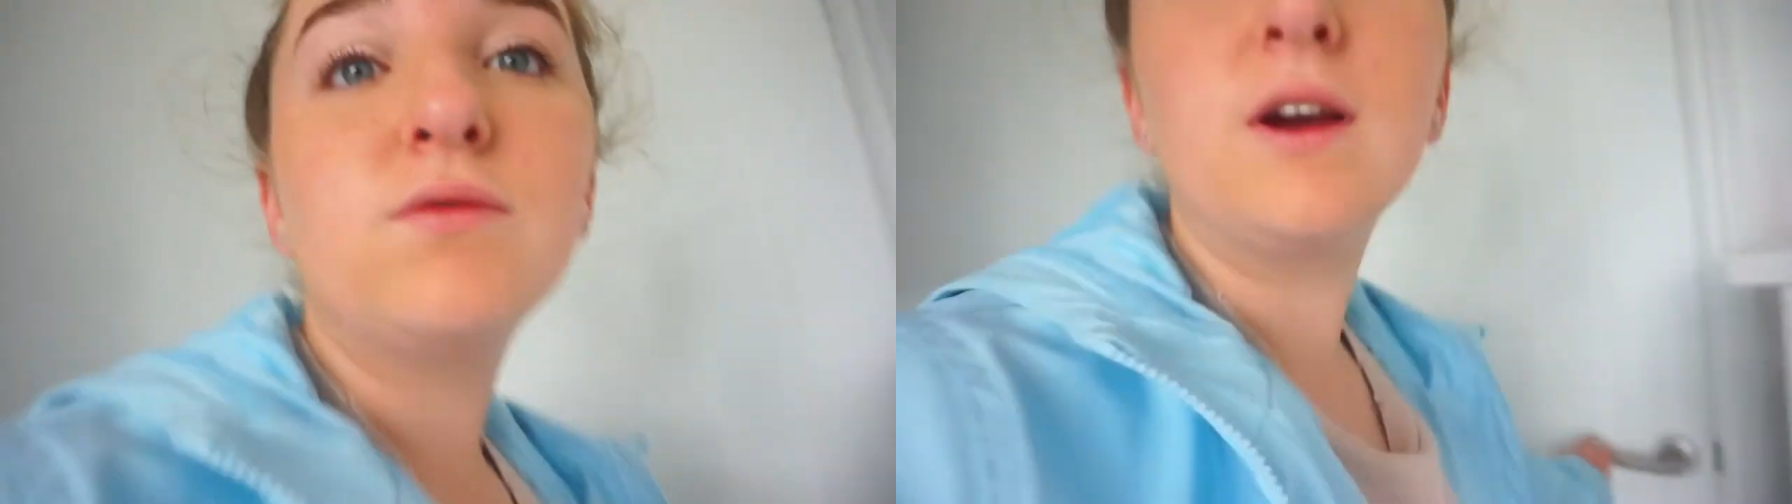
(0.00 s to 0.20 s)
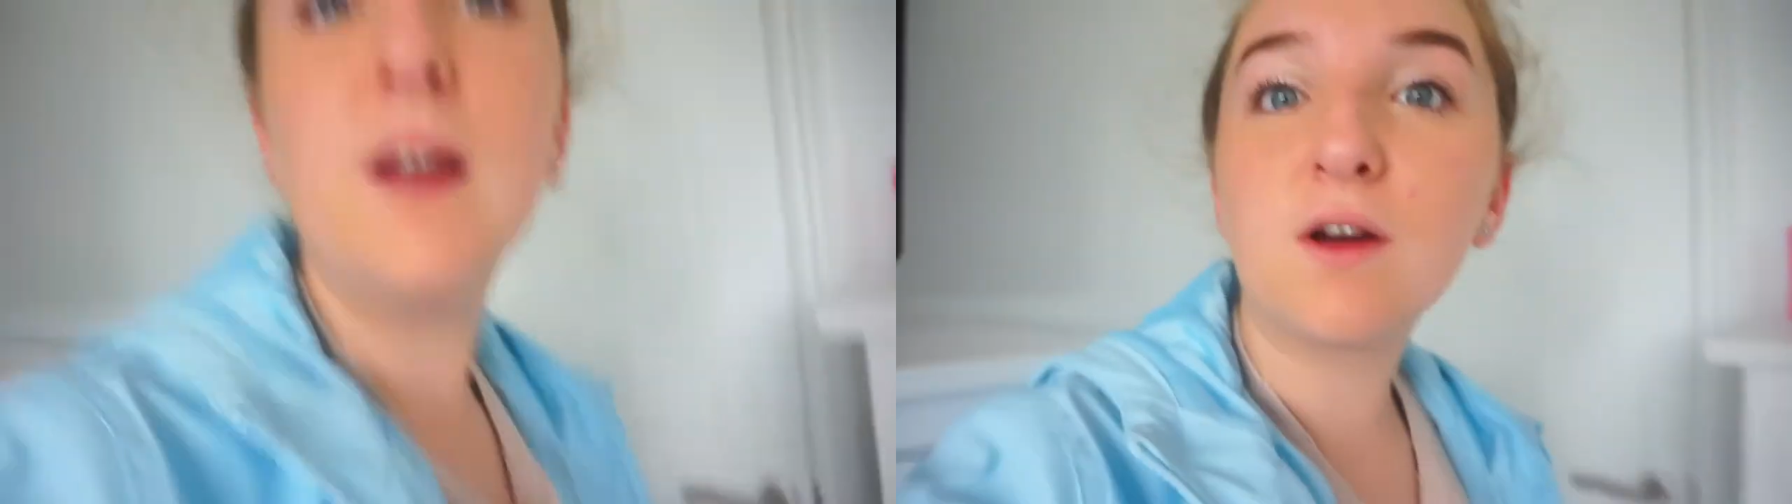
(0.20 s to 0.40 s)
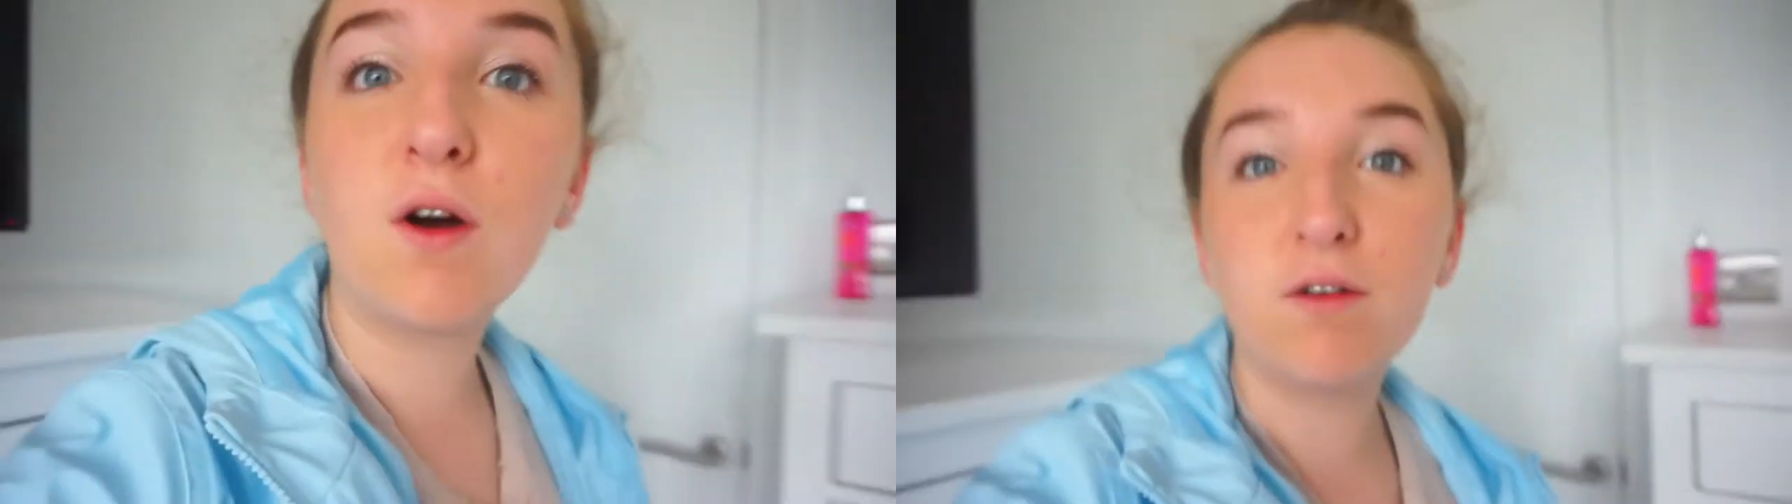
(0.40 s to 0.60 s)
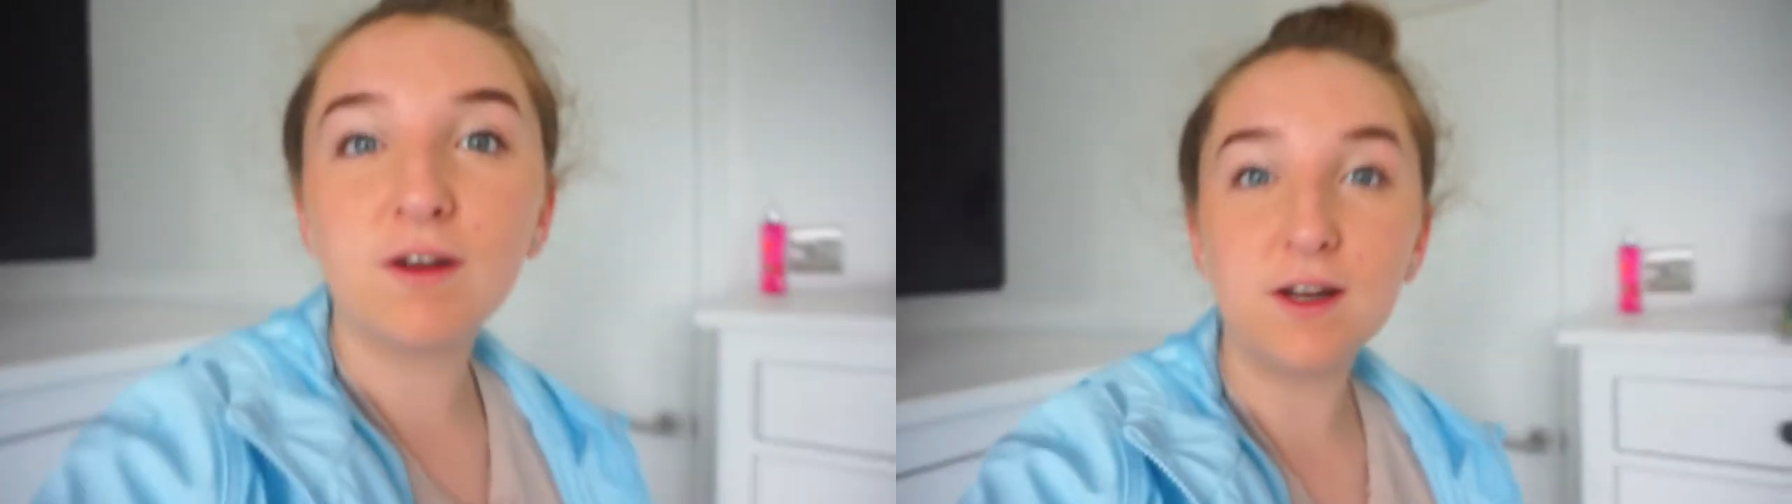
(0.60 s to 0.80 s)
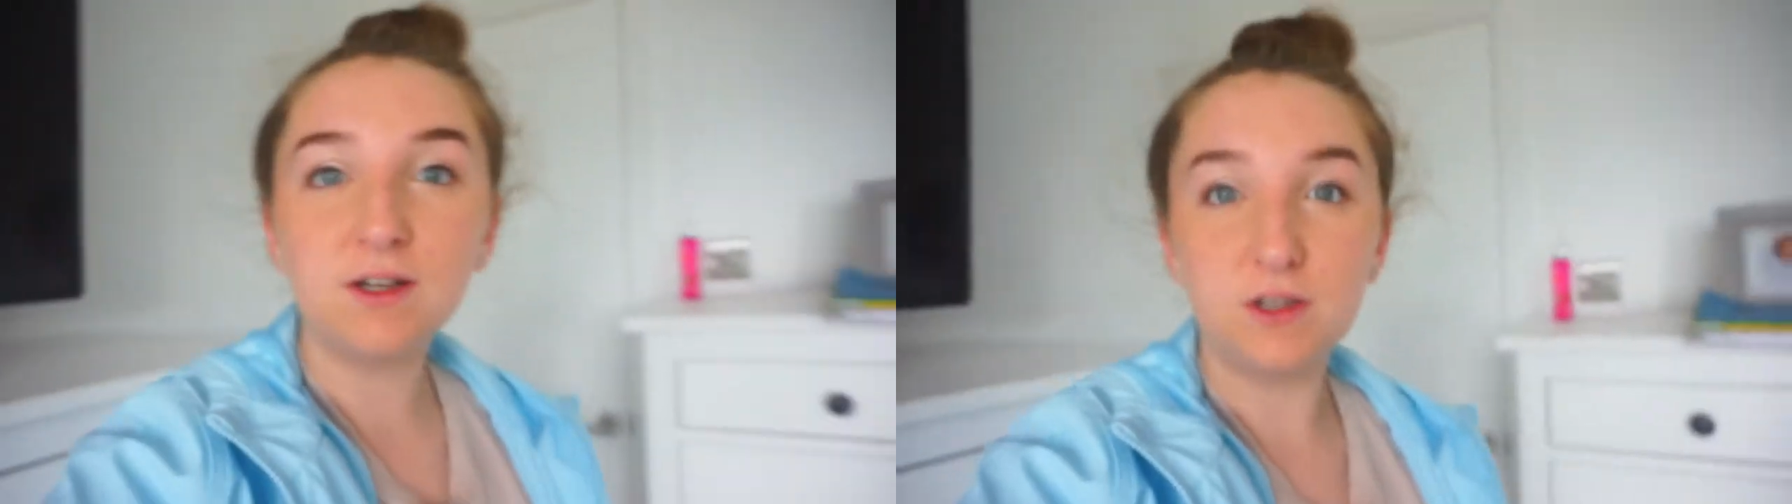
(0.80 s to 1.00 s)
really
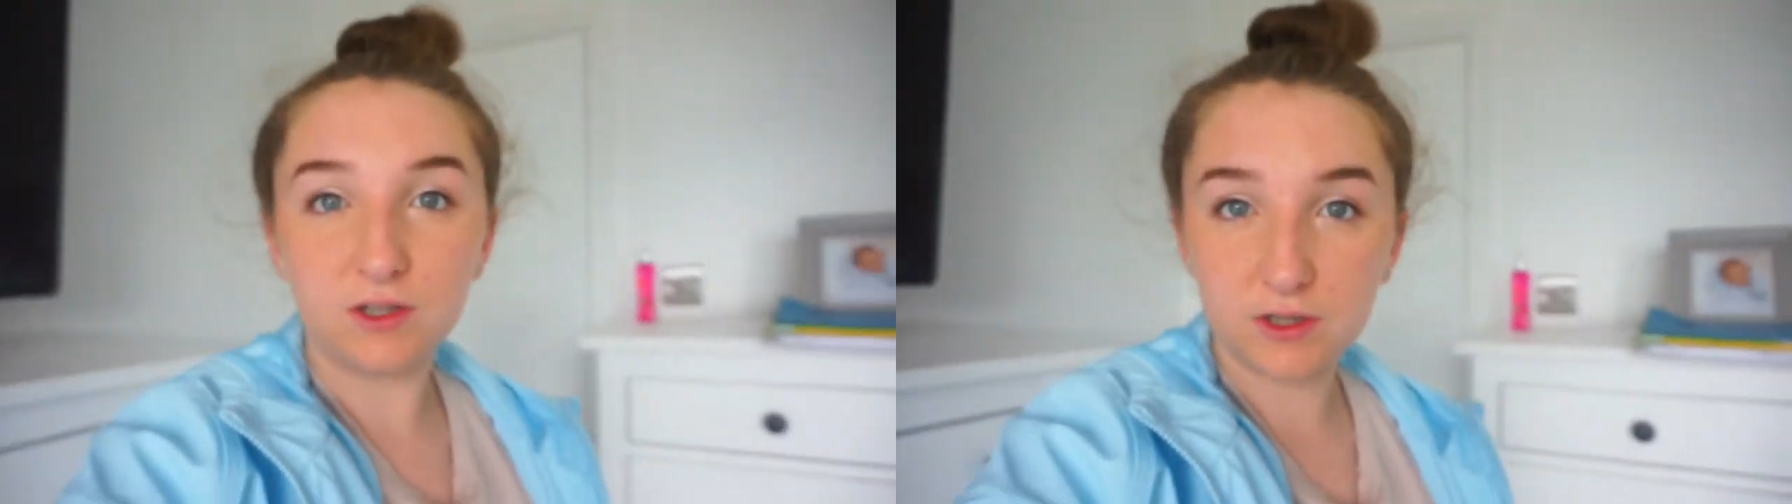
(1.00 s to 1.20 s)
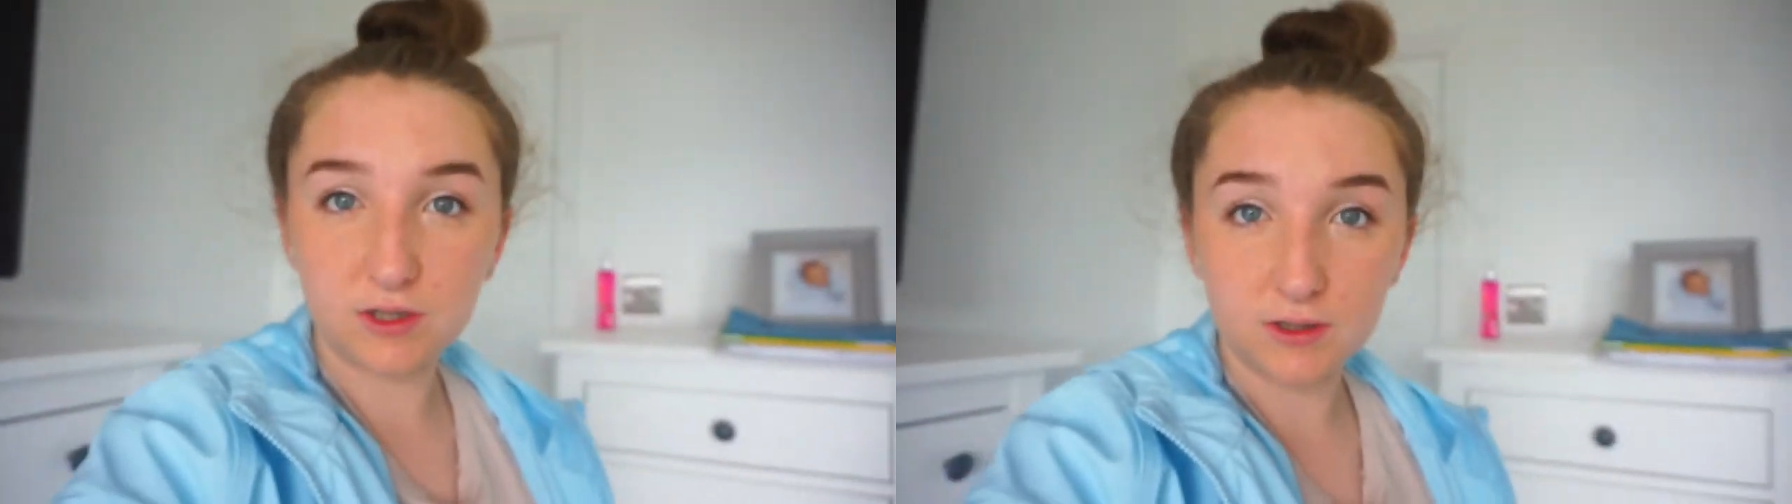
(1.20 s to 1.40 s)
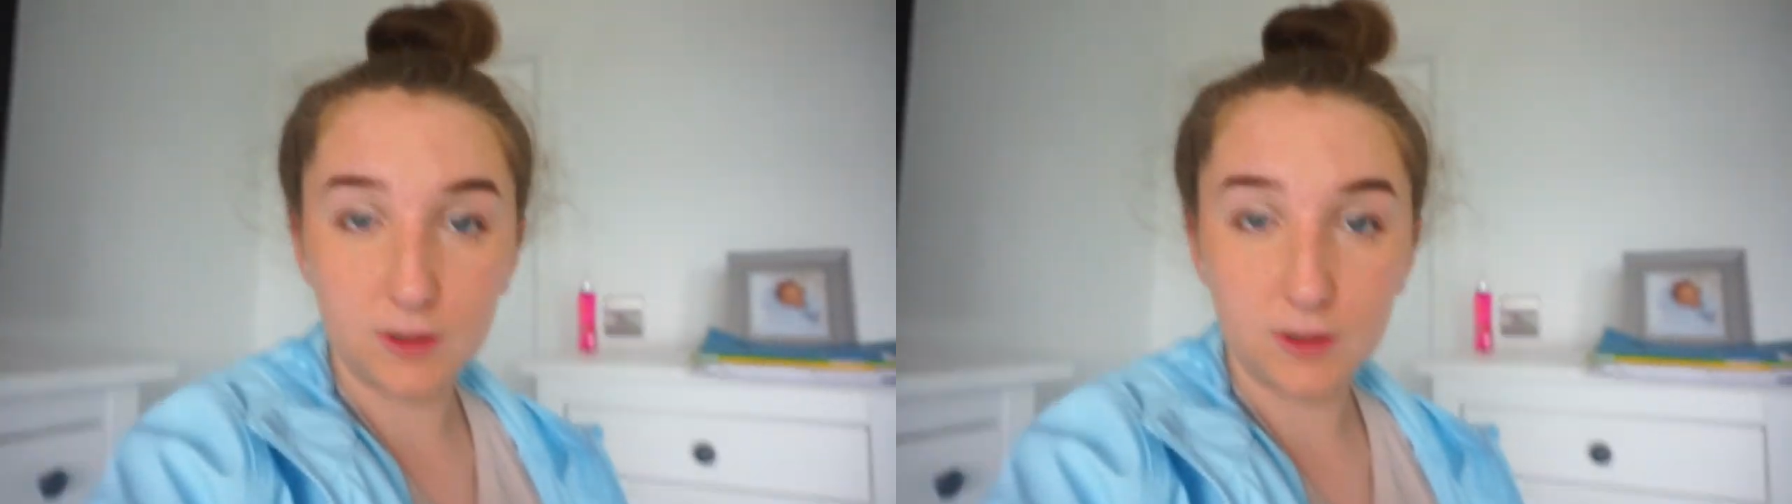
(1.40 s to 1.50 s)
orange,